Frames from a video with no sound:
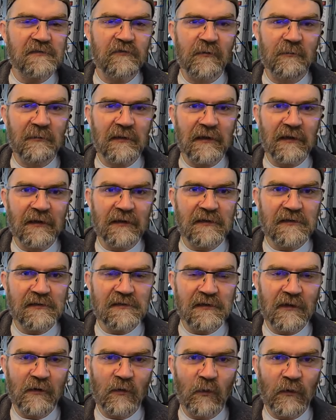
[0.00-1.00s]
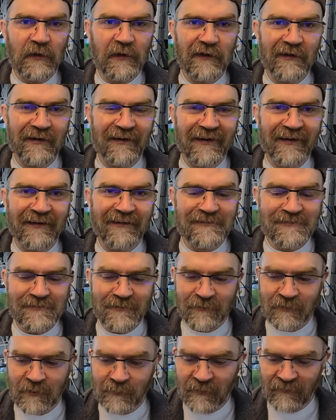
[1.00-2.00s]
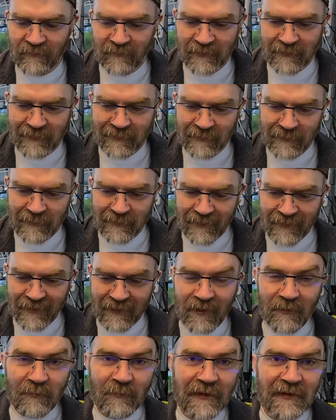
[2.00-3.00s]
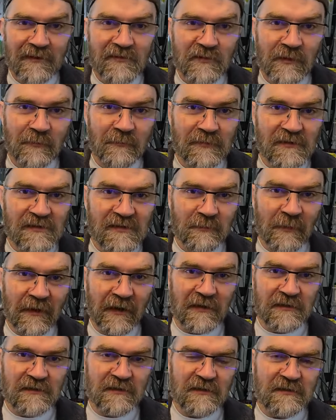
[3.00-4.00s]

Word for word: for me is that we are actually going to be feeding my shrimp spinach.